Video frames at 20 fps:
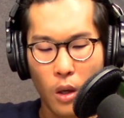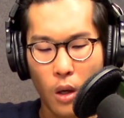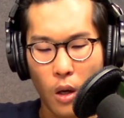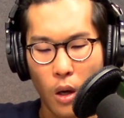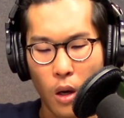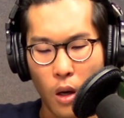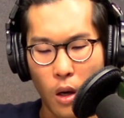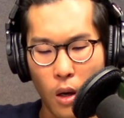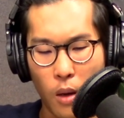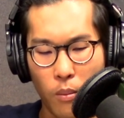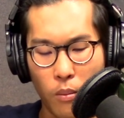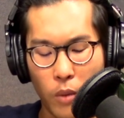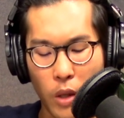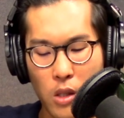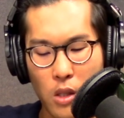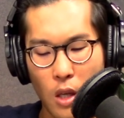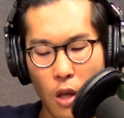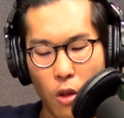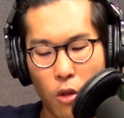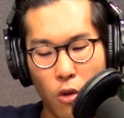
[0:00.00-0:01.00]
let's
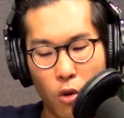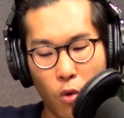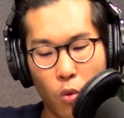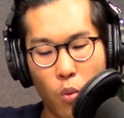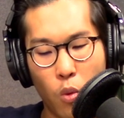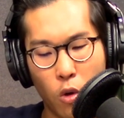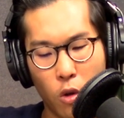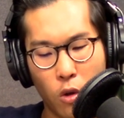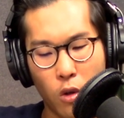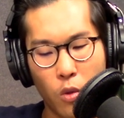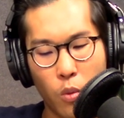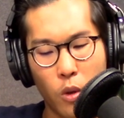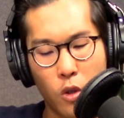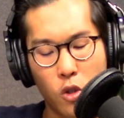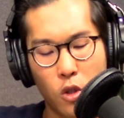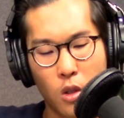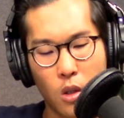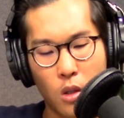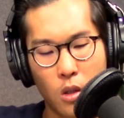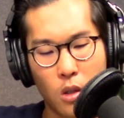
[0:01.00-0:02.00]
say, the work,
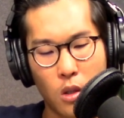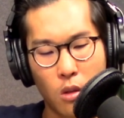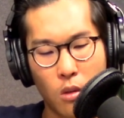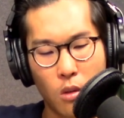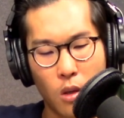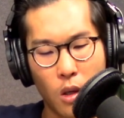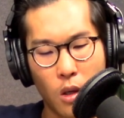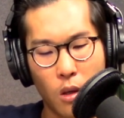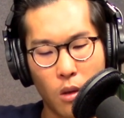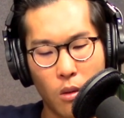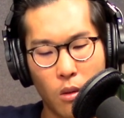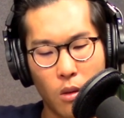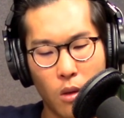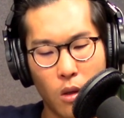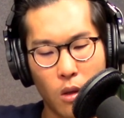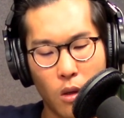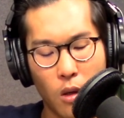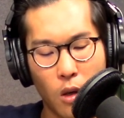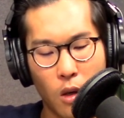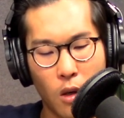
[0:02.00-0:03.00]
which is
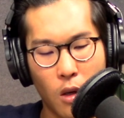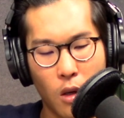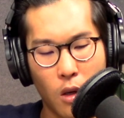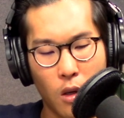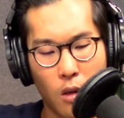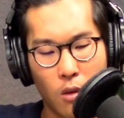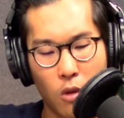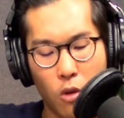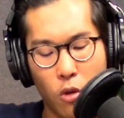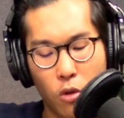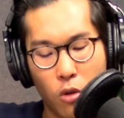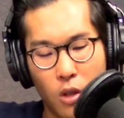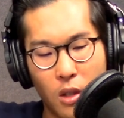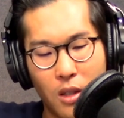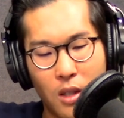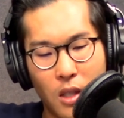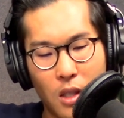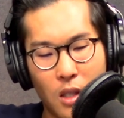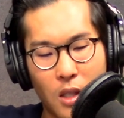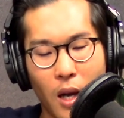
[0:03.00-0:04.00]
the
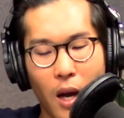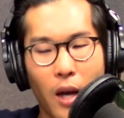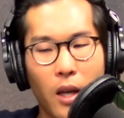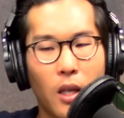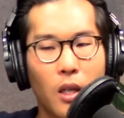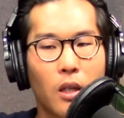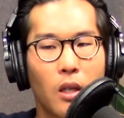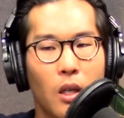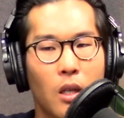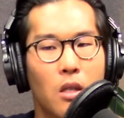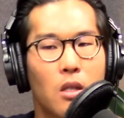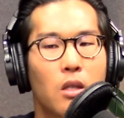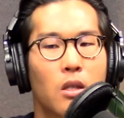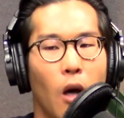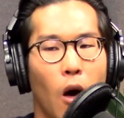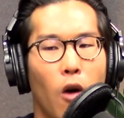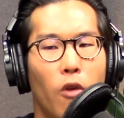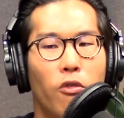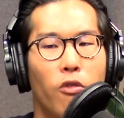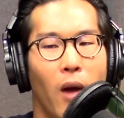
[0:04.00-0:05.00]
designing
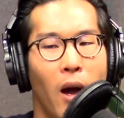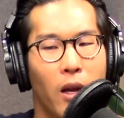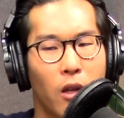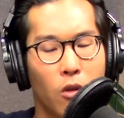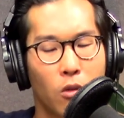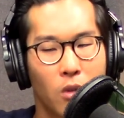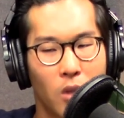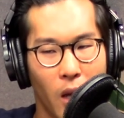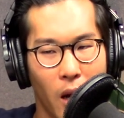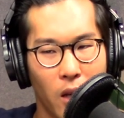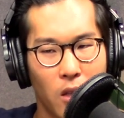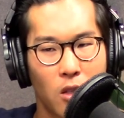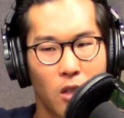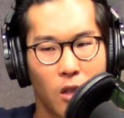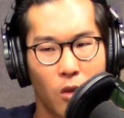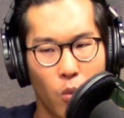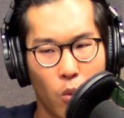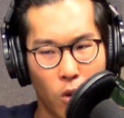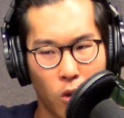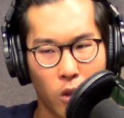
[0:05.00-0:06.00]
itself at your desk
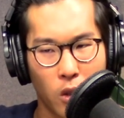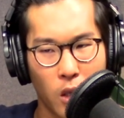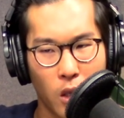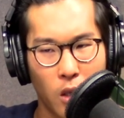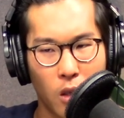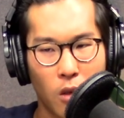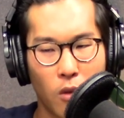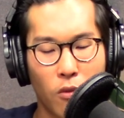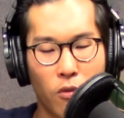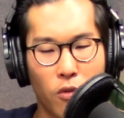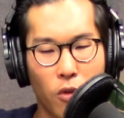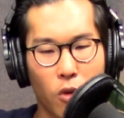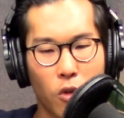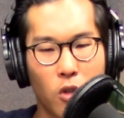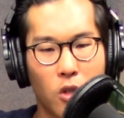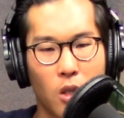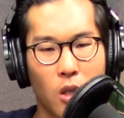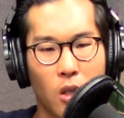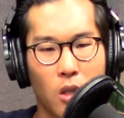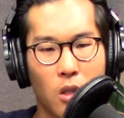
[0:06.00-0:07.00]
and working
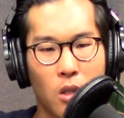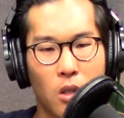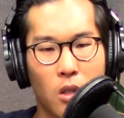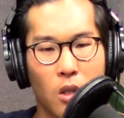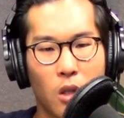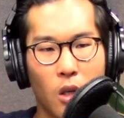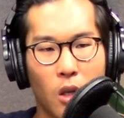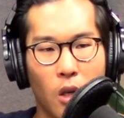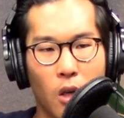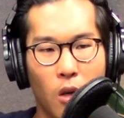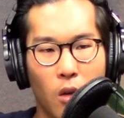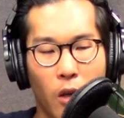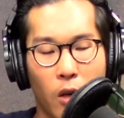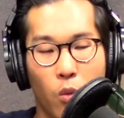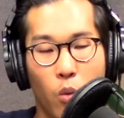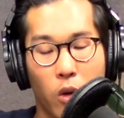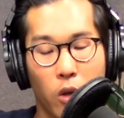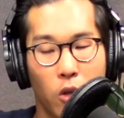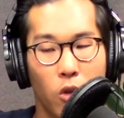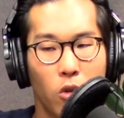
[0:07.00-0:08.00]
versus like
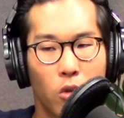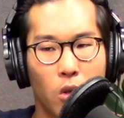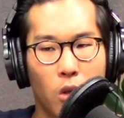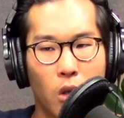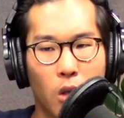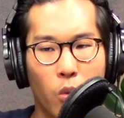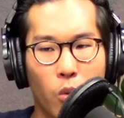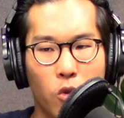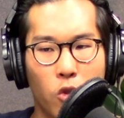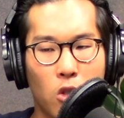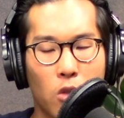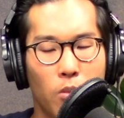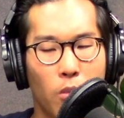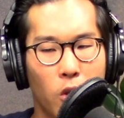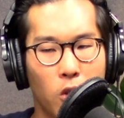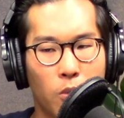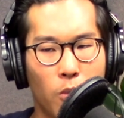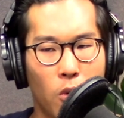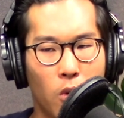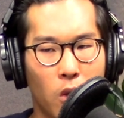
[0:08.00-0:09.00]
what you're doing, which is
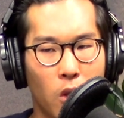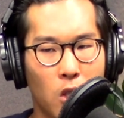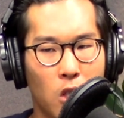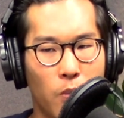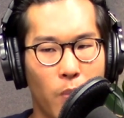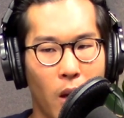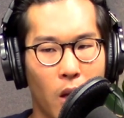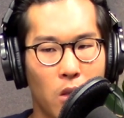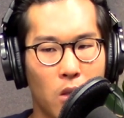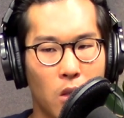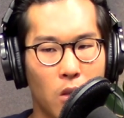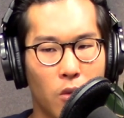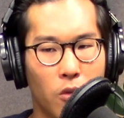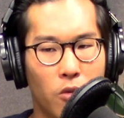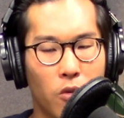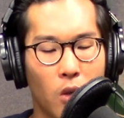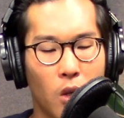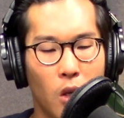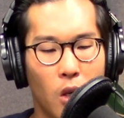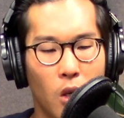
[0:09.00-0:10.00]
much more
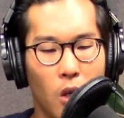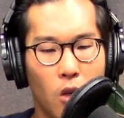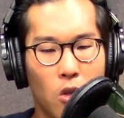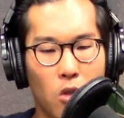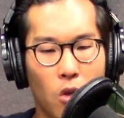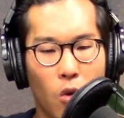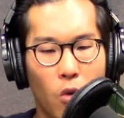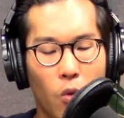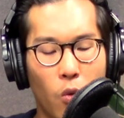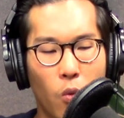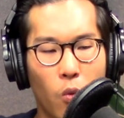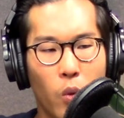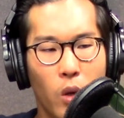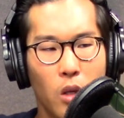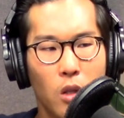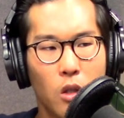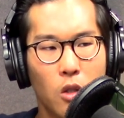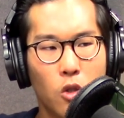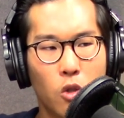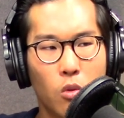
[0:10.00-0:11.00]
expensive. So when
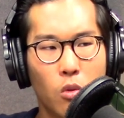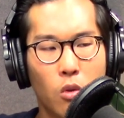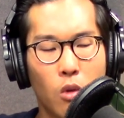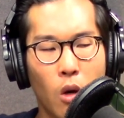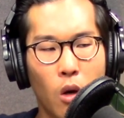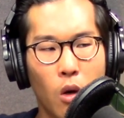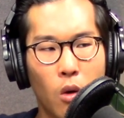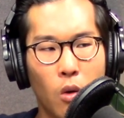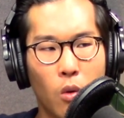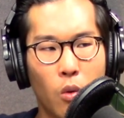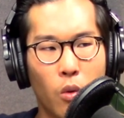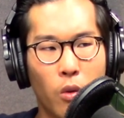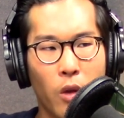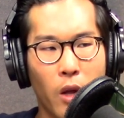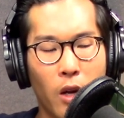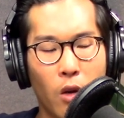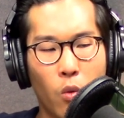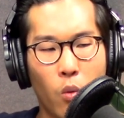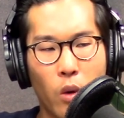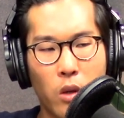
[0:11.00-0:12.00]
did you know that
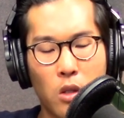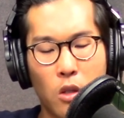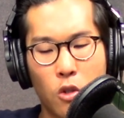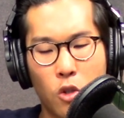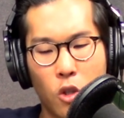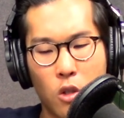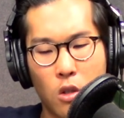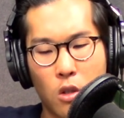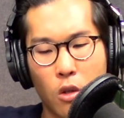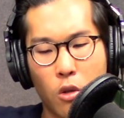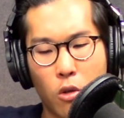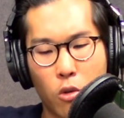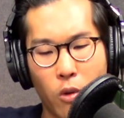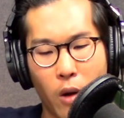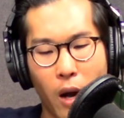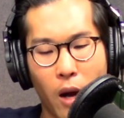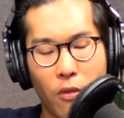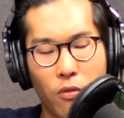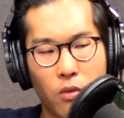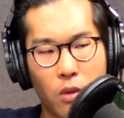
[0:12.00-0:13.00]
it wasn't just the
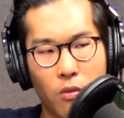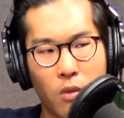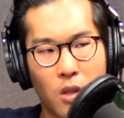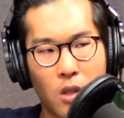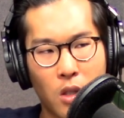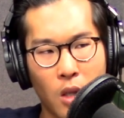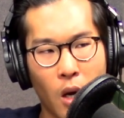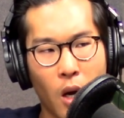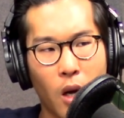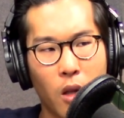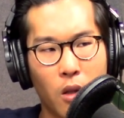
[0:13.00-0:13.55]
craft of design